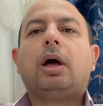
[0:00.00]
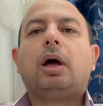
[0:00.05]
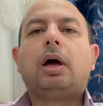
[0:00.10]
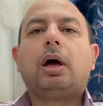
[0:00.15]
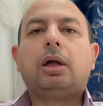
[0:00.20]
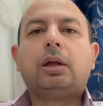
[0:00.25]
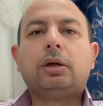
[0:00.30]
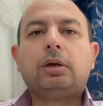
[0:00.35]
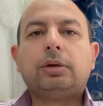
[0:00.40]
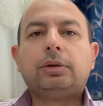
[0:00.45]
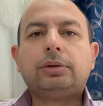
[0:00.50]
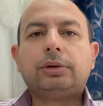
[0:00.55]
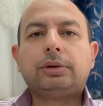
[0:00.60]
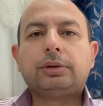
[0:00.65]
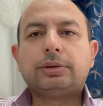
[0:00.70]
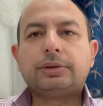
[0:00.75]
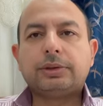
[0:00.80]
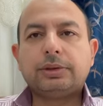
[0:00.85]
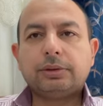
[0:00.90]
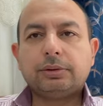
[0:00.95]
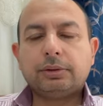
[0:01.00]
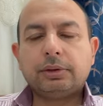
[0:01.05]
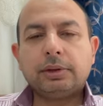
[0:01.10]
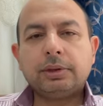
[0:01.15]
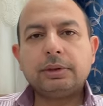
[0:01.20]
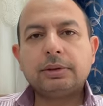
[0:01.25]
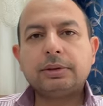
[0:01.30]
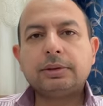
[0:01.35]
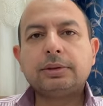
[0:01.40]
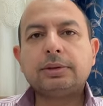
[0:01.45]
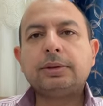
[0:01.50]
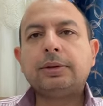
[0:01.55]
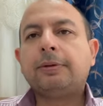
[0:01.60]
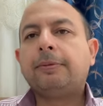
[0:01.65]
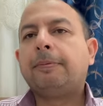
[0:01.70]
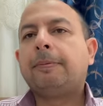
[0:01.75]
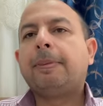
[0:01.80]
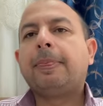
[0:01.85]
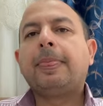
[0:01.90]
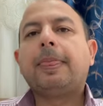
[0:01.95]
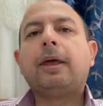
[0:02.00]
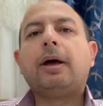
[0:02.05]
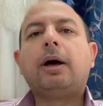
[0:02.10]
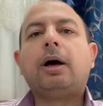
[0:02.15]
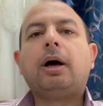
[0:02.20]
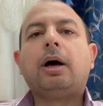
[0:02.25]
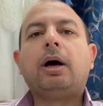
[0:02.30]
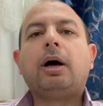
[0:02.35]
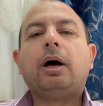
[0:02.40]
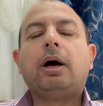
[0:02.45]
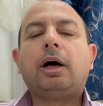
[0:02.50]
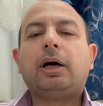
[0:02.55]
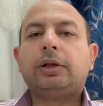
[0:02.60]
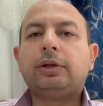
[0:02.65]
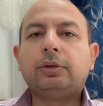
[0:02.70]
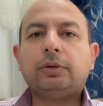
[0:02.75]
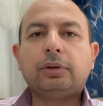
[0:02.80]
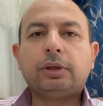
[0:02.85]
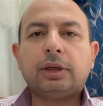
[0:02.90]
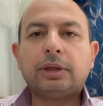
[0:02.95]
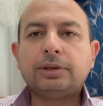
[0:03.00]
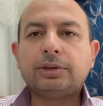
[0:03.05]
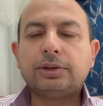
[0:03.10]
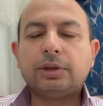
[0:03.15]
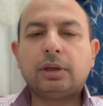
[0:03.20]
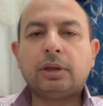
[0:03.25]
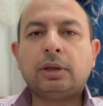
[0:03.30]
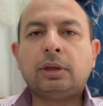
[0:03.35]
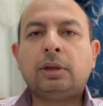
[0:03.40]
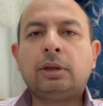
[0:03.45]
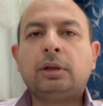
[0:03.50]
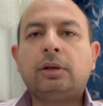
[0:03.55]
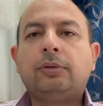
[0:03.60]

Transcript: Hello dear students, a new lecture